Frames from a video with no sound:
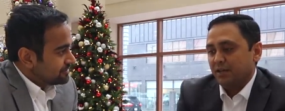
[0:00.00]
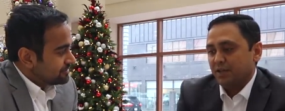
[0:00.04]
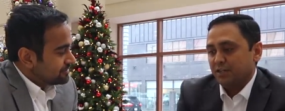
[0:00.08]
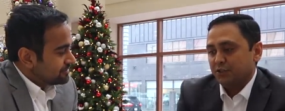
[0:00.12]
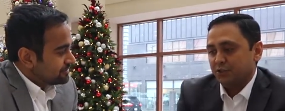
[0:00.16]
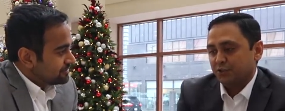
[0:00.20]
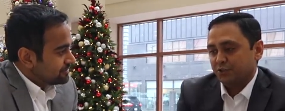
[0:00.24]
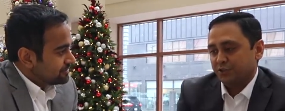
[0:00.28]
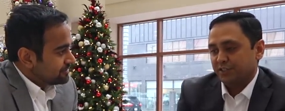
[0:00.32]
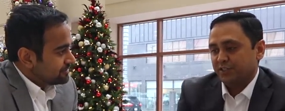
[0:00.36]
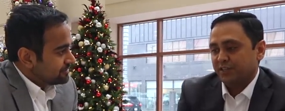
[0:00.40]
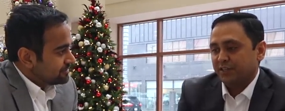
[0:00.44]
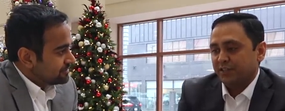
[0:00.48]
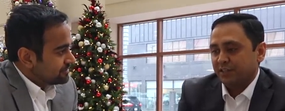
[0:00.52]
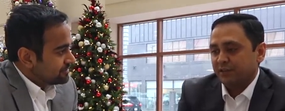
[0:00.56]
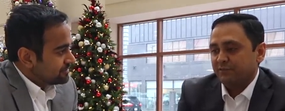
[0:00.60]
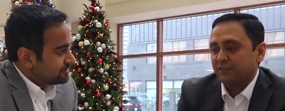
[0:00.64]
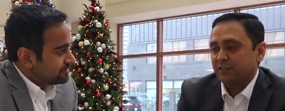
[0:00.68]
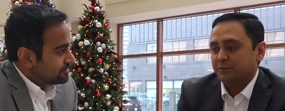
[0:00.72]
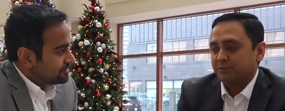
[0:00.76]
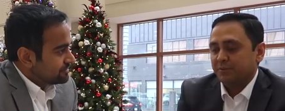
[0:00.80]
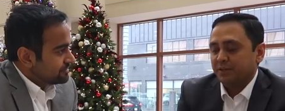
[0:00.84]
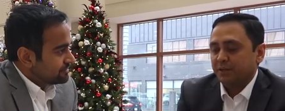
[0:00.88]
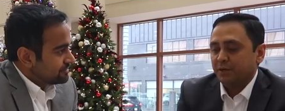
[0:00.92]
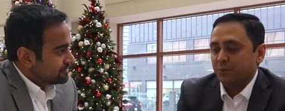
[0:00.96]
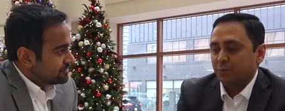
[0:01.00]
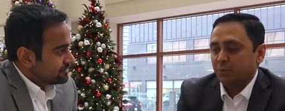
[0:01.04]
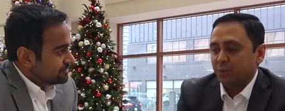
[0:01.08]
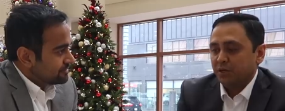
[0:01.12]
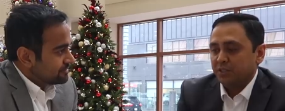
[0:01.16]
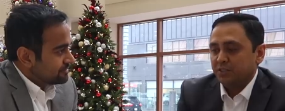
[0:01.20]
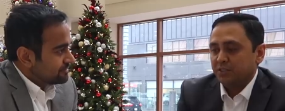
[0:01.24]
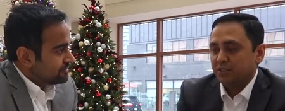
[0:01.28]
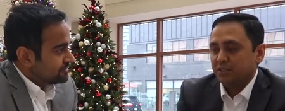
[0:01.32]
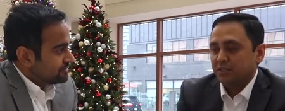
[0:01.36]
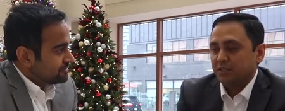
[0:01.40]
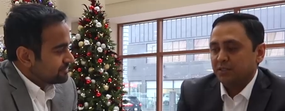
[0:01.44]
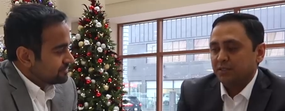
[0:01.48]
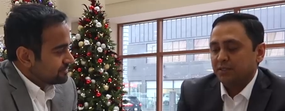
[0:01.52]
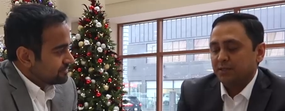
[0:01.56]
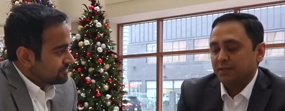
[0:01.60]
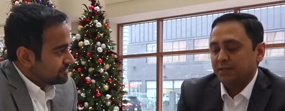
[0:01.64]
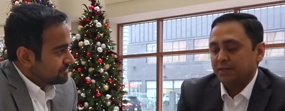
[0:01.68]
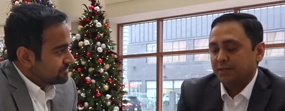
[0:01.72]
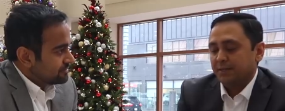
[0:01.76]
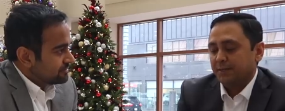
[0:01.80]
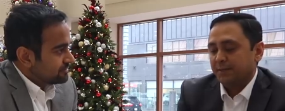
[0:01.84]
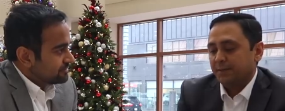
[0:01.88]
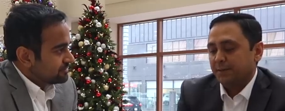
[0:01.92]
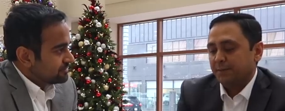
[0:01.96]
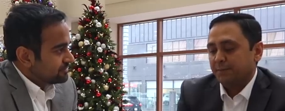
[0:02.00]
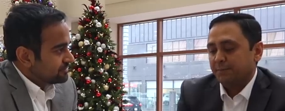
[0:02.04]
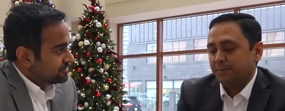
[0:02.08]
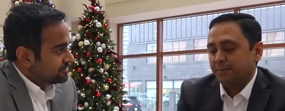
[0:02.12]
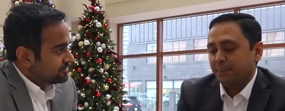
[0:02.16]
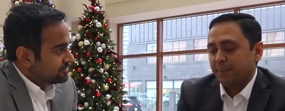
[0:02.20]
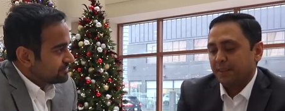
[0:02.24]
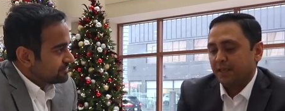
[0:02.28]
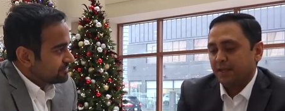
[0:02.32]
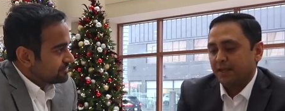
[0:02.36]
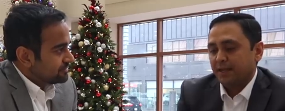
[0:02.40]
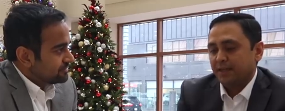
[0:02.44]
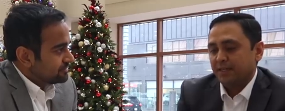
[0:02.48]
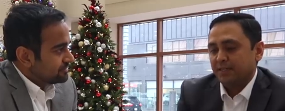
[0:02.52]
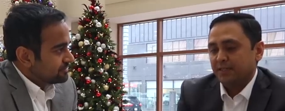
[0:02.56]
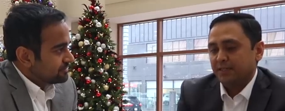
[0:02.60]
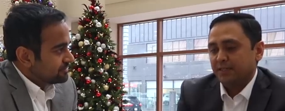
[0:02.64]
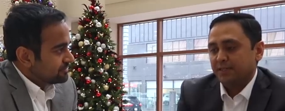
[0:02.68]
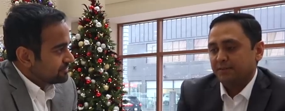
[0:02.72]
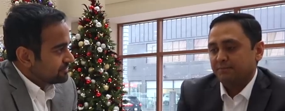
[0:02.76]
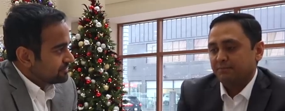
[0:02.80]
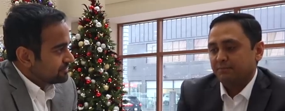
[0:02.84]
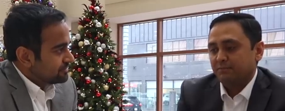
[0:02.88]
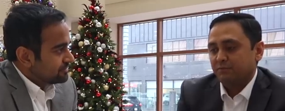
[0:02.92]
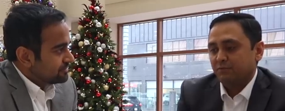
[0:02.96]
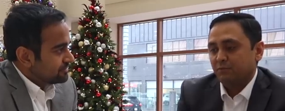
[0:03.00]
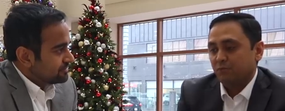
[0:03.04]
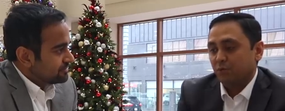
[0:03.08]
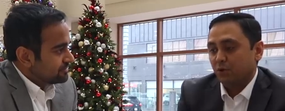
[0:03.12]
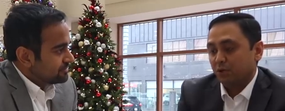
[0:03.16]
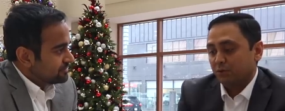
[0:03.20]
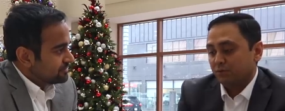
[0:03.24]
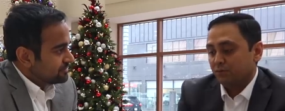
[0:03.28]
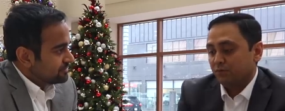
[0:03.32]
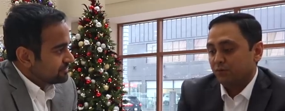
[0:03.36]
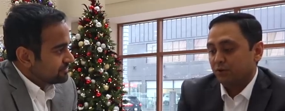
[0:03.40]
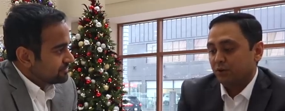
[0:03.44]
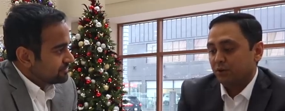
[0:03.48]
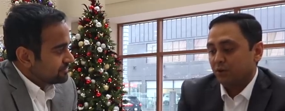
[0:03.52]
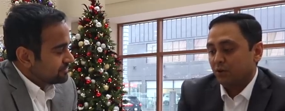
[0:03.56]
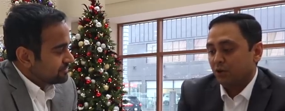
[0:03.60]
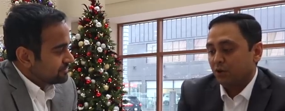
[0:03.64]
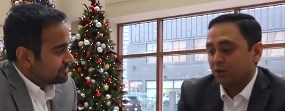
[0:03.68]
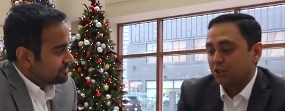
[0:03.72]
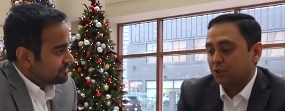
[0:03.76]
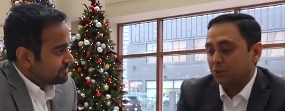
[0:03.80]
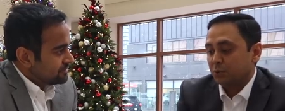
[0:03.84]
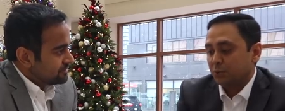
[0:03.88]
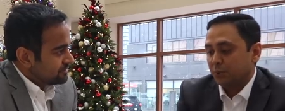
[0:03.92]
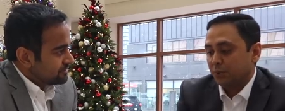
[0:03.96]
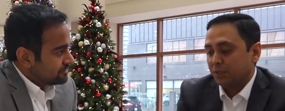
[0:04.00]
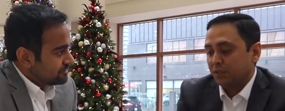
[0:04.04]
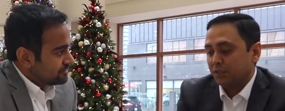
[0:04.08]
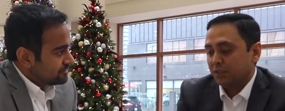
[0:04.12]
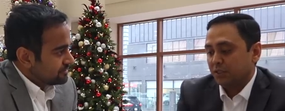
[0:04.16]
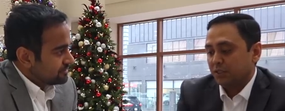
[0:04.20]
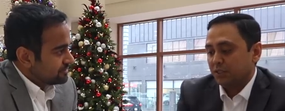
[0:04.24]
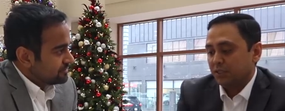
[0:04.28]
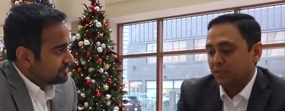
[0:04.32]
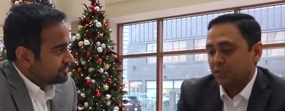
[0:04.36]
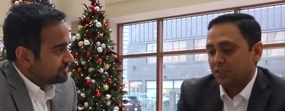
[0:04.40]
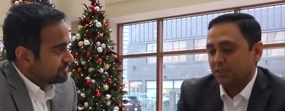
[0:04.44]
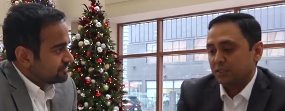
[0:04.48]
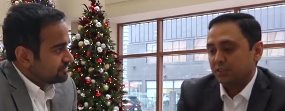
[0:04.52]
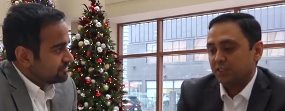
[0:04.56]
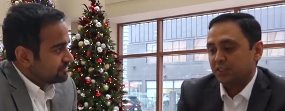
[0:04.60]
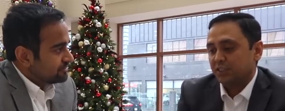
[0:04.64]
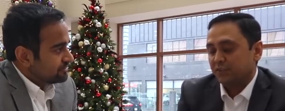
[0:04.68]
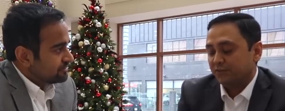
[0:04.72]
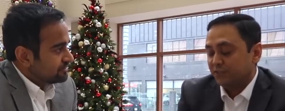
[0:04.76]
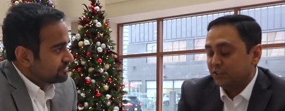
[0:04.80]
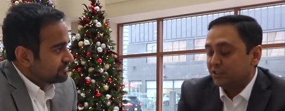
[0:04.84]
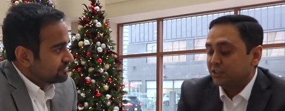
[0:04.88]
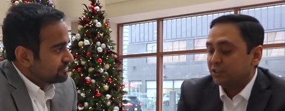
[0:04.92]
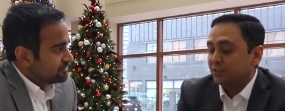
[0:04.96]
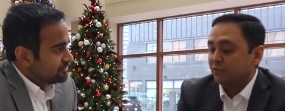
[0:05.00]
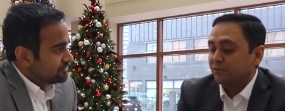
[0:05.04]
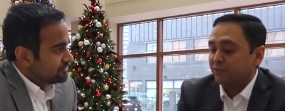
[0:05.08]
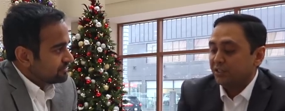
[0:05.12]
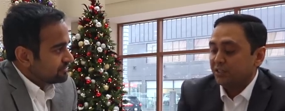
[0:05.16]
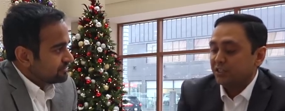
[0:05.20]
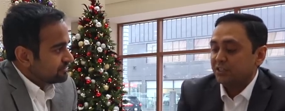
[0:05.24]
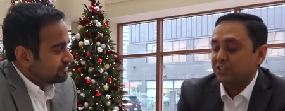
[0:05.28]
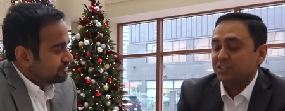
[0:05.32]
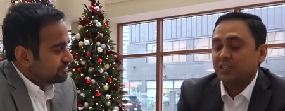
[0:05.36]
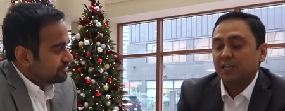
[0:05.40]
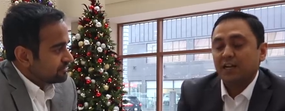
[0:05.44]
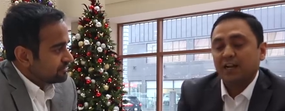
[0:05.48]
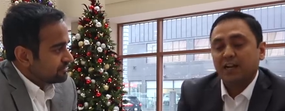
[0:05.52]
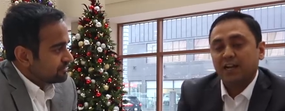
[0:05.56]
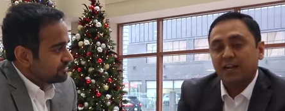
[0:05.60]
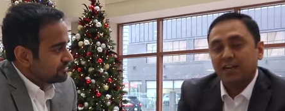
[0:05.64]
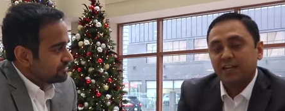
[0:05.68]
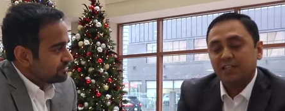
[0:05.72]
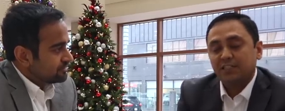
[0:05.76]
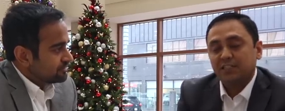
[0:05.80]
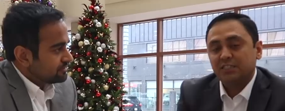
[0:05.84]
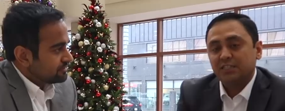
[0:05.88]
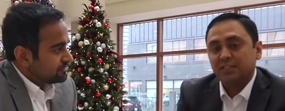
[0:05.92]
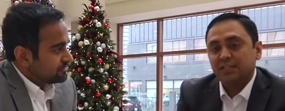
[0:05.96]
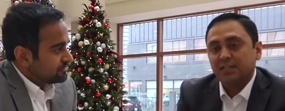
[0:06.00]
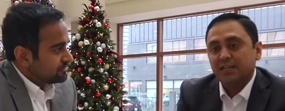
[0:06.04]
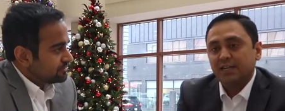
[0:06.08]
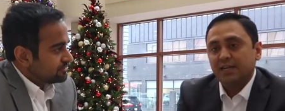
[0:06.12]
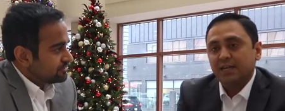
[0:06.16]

Speaker 1: associate investment advisor. I work for HollisWealth, the division of Industrial Alliance.